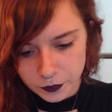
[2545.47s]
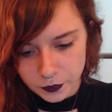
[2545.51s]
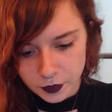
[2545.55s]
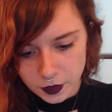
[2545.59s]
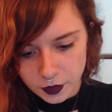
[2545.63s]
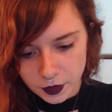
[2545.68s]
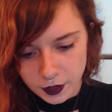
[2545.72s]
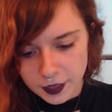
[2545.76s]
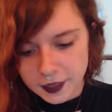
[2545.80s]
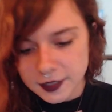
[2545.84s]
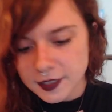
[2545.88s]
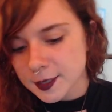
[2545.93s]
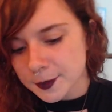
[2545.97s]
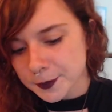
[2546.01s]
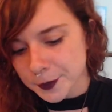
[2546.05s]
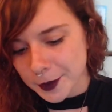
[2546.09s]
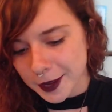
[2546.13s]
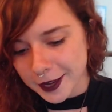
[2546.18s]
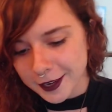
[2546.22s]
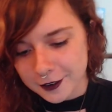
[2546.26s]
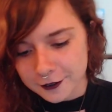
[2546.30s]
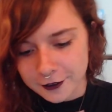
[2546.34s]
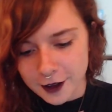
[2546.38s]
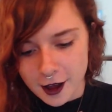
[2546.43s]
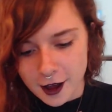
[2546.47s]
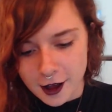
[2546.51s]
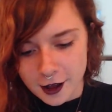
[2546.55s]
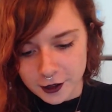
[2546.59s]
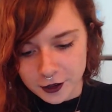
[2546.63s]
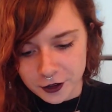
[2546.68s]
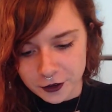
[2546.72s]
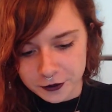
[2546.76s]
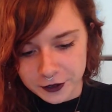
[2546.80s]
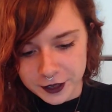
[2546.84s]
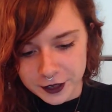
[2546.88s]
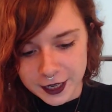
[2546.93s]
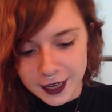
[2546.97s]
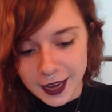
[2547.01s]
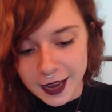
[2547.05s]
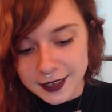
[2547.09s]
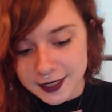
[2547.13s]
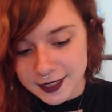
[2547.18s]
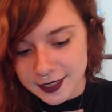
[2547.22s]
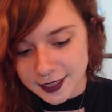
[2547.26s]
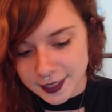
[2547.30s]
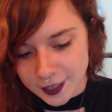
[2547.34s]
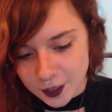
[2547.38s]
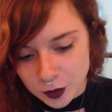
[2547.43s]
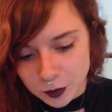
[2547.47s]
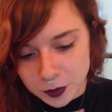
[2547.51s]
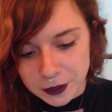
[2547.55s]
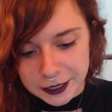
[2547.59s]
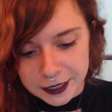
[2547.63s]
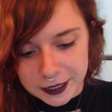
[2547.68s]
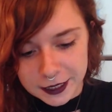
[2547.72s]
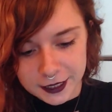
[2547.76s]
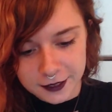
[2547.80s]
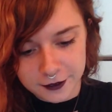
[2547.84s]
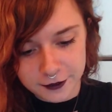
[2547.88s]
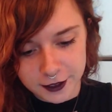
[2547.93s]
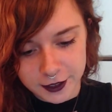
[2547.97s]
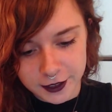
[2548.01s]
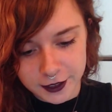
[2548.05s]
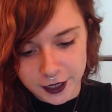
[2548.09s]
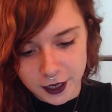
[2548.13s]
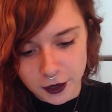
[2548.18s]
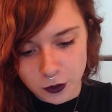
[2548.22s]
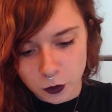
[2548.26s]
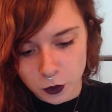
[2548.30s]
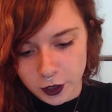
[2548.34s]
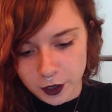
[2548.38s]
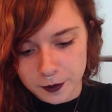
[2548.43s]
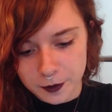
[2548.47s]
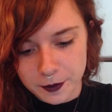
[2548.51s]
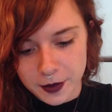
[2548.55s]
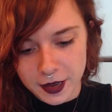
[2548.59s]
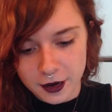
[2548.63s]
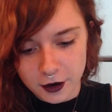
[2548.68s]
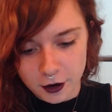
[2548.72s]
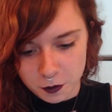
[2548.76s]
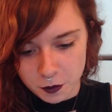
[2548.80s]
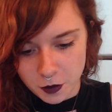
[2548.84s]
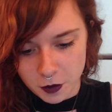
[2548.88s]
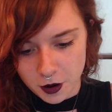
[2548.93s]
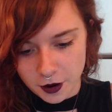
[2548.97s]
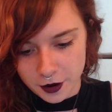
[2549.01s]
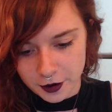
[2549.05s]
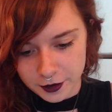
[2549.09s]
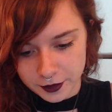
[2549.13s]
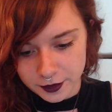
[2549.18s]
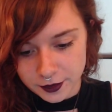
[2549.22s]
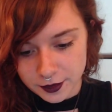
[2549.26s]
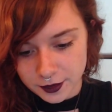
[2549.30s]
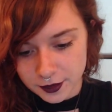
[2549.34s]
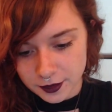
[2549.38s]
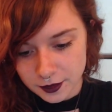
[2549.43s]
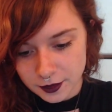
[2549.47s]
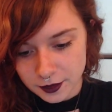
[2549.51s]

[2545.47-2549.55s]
In spite of Ogilvy, I still believed that there were men on Mars.